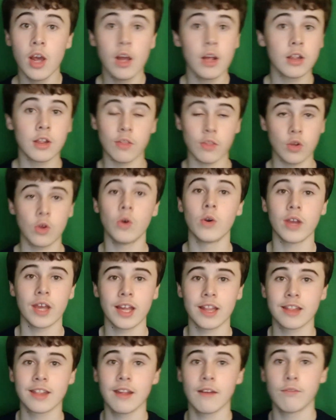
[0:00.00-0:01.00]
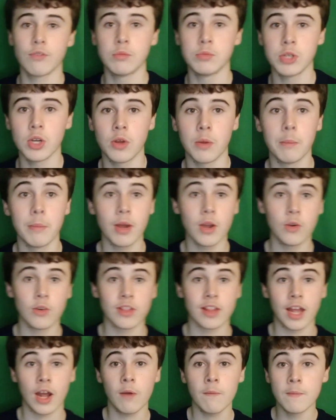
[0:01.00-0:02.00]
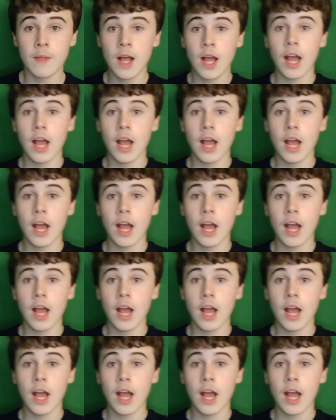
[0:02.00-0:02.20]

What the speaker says: so the corgi has several broken bones now,